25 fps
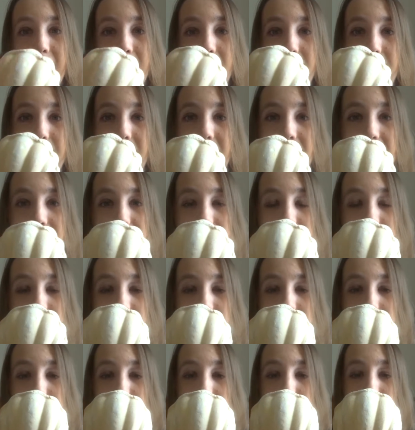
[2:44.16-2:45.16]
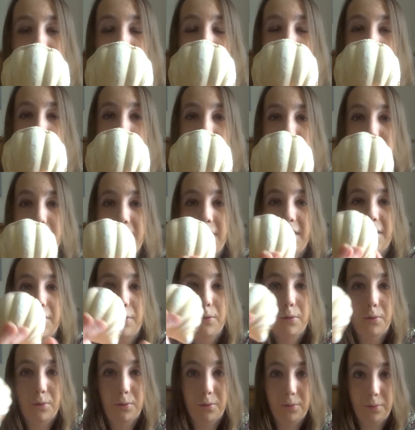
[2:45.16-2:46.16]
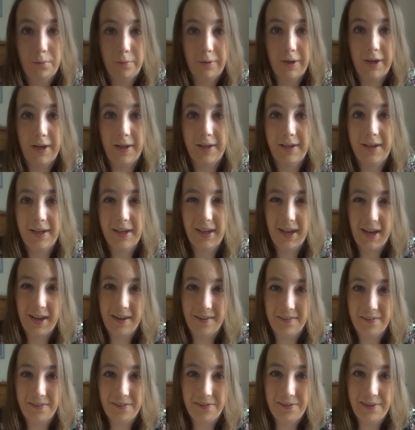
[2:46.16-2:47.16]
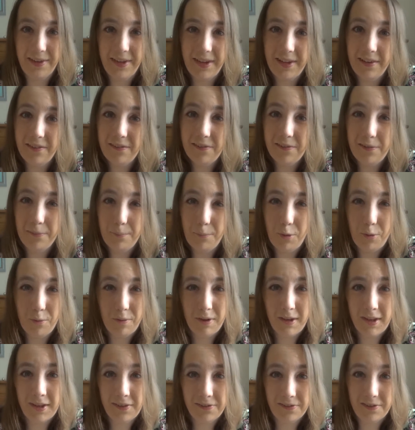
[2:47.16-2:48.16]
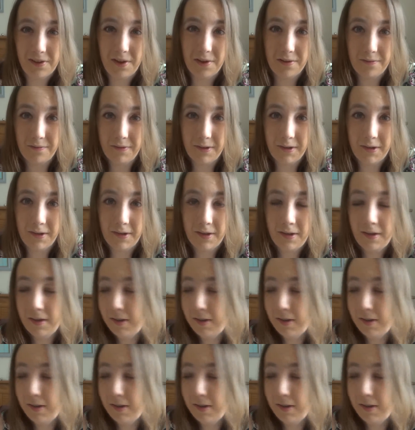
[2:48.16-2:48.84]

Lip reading: which I thought was really, really cool. And again, sticking to more or less kind of a